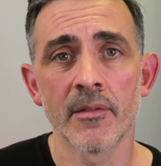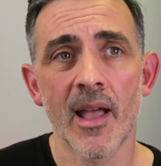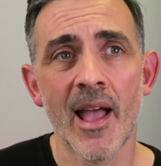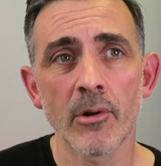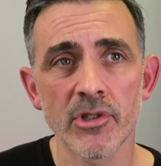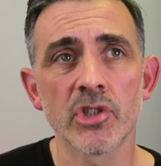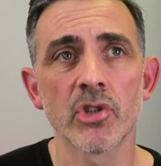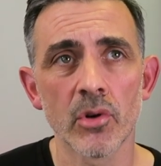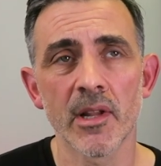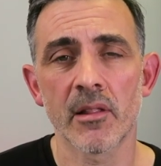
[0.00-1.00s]
how to
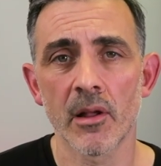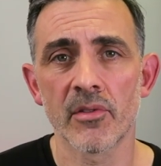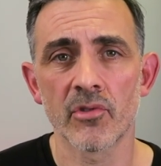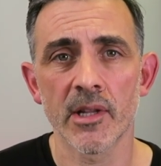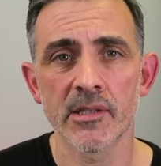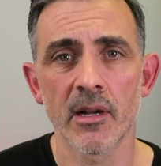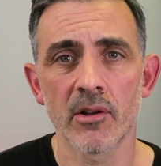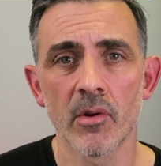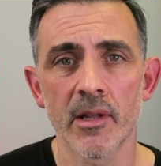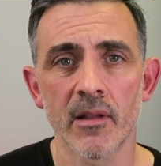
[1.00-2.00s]
shortlist those tricks are
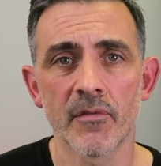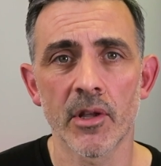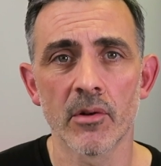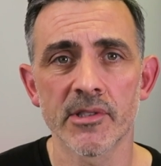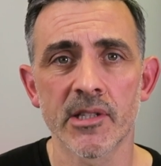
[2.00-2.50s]
quite difficult.